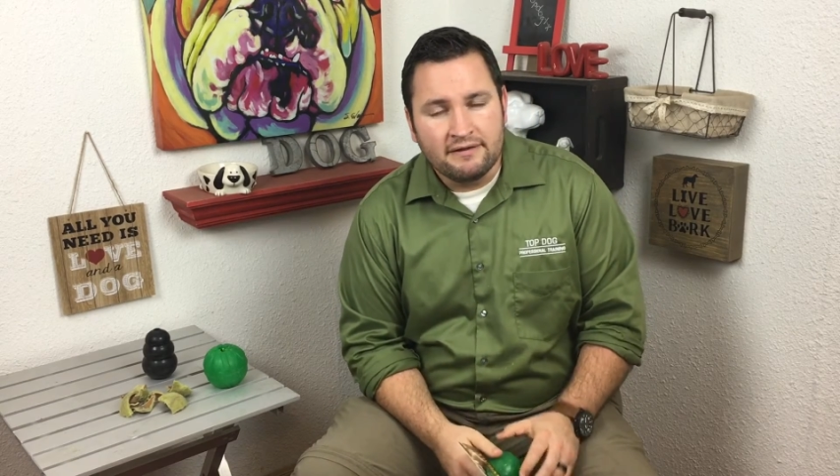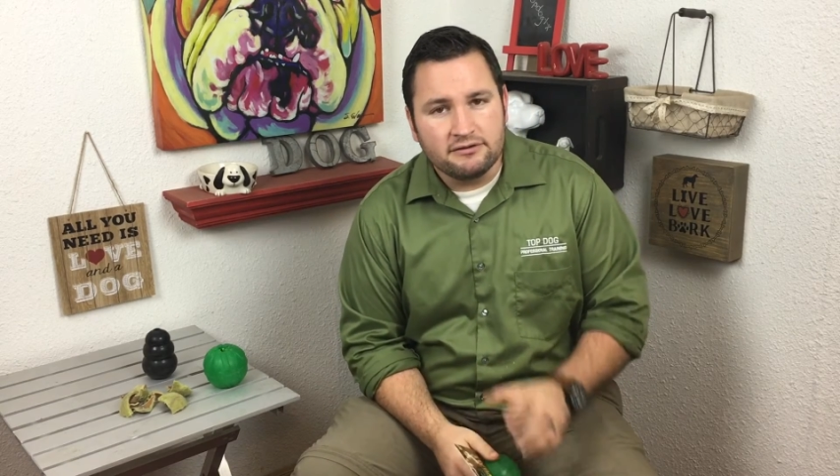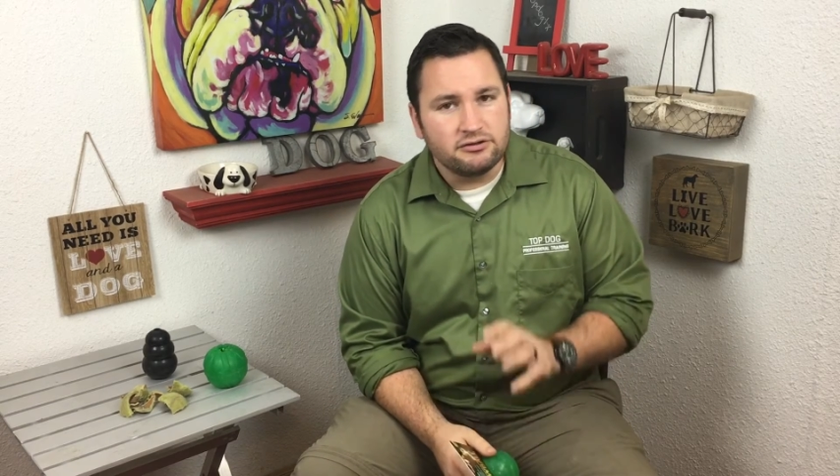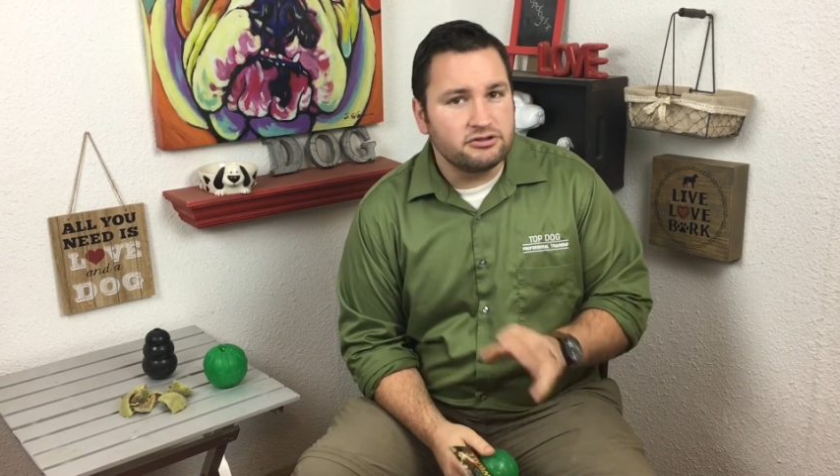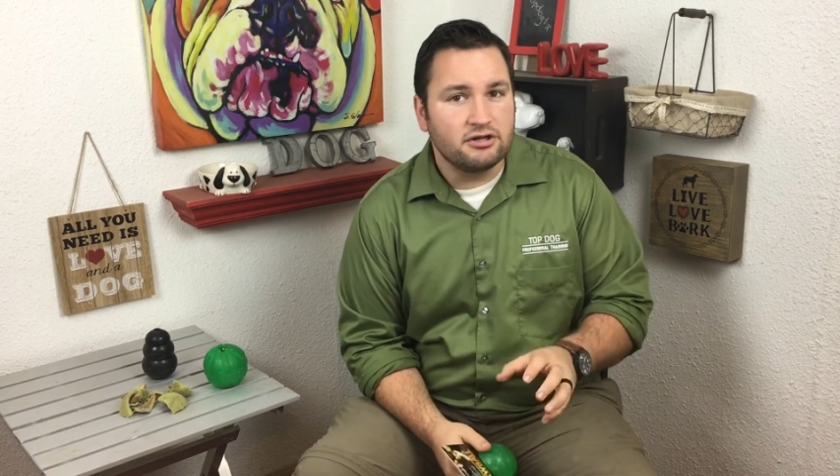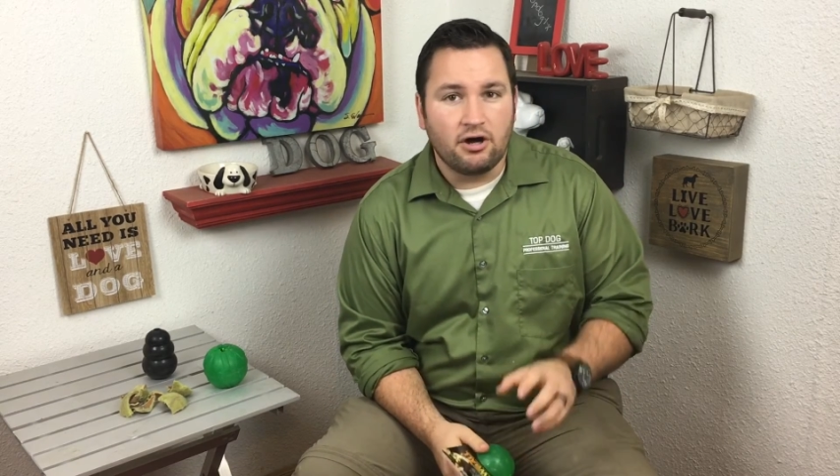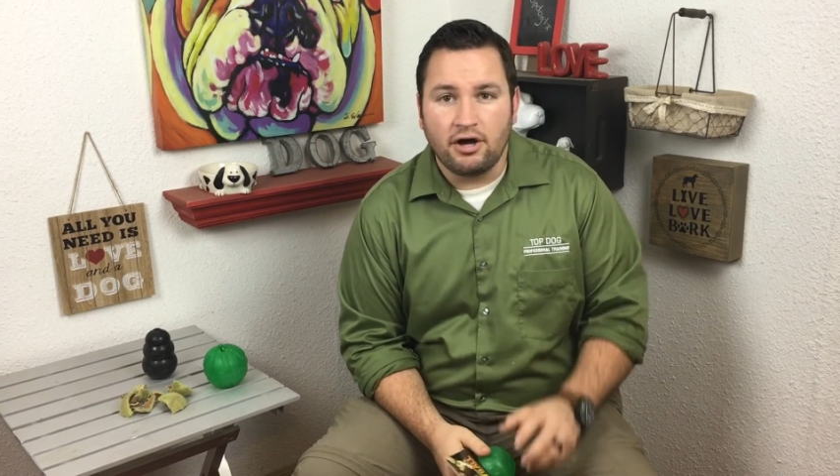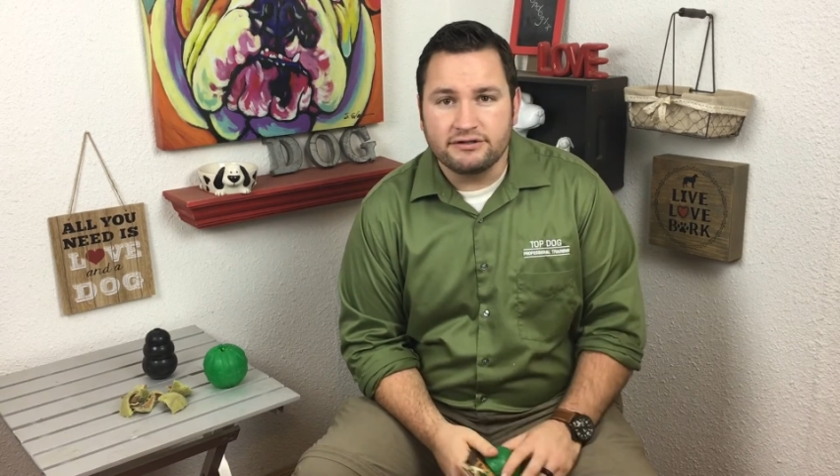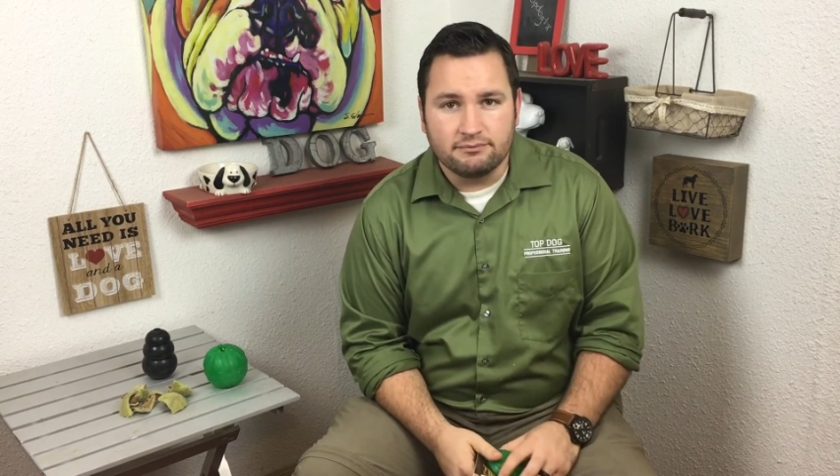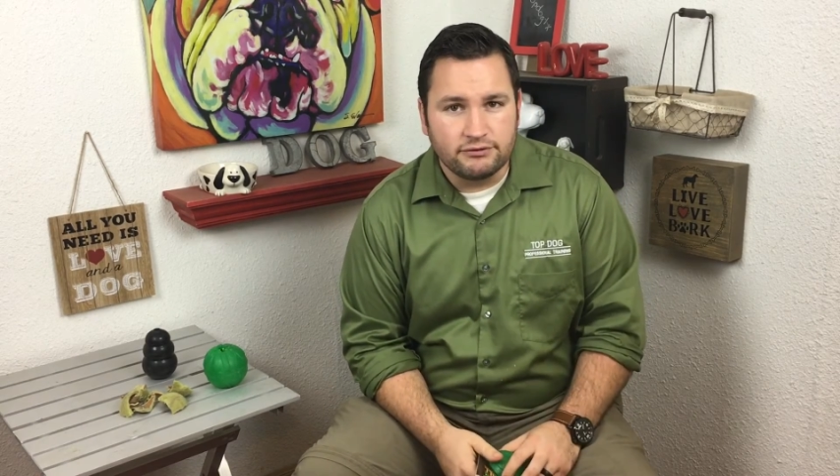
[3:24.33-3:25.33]
These are just an
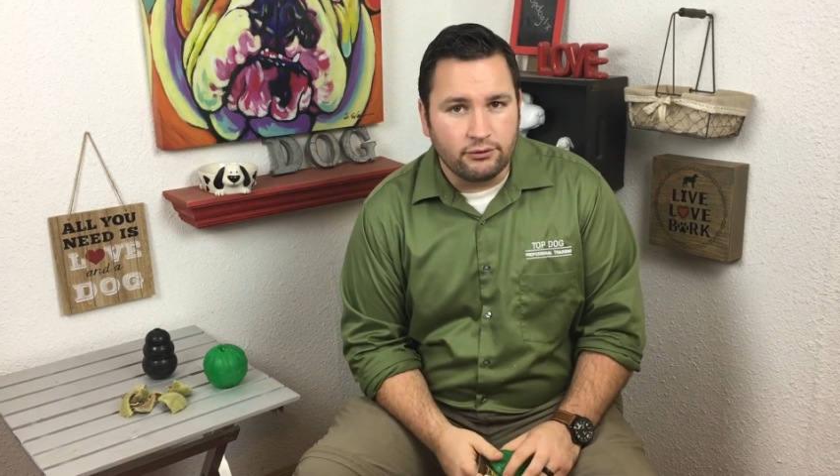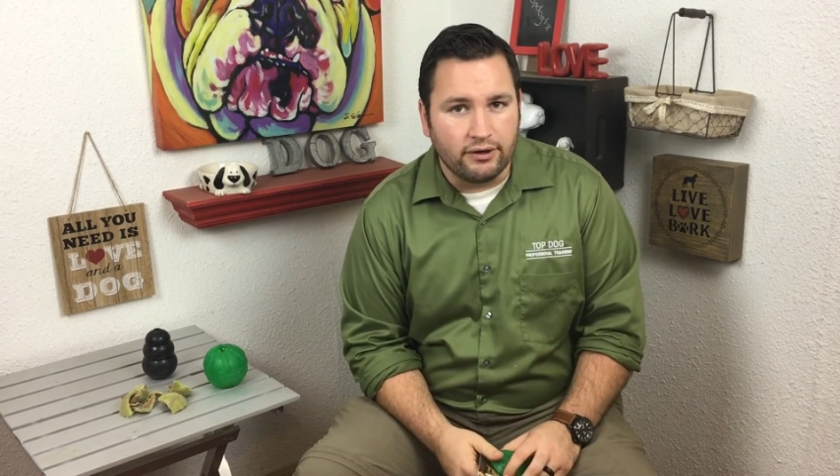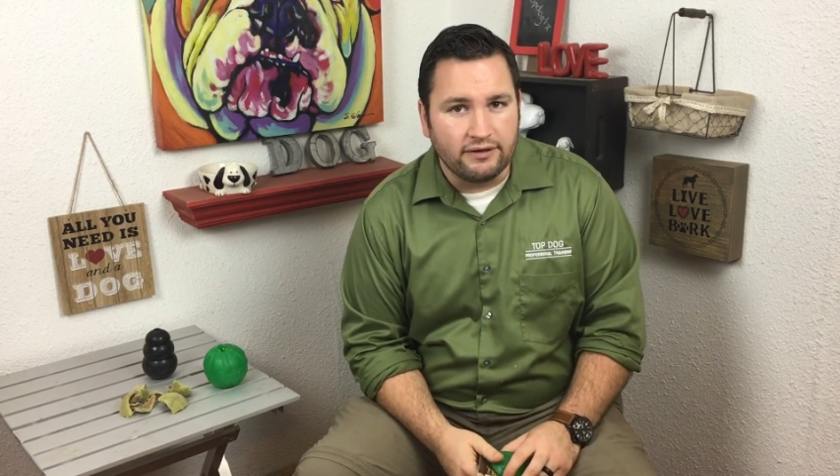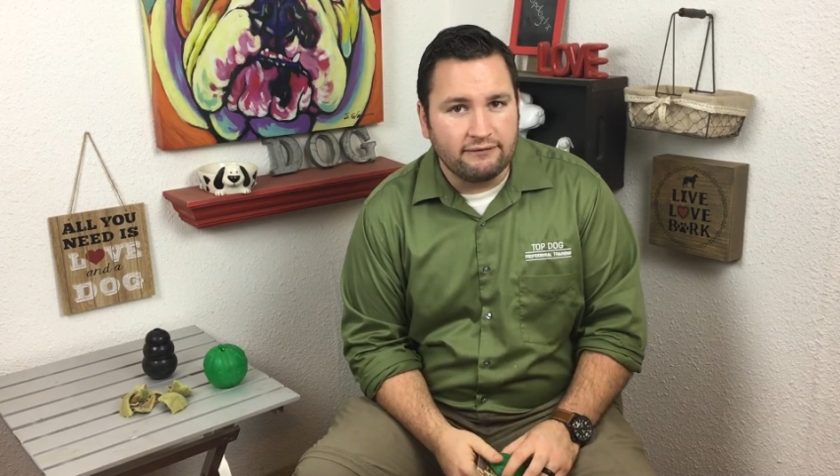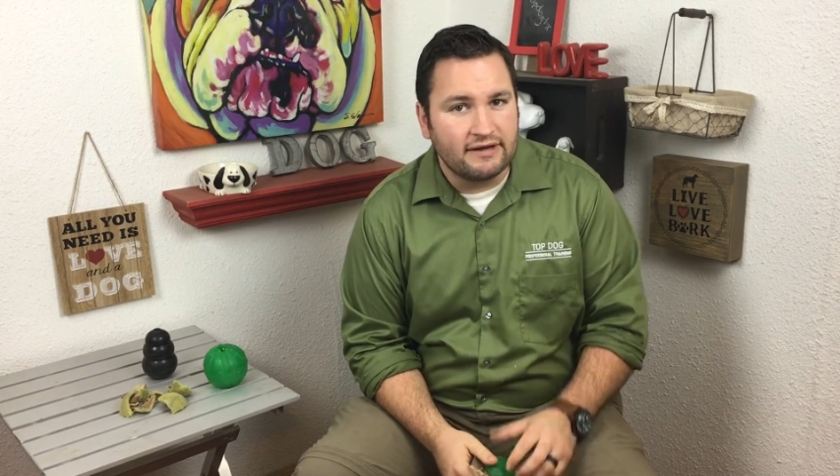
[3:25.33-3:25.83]
awesome toy. They've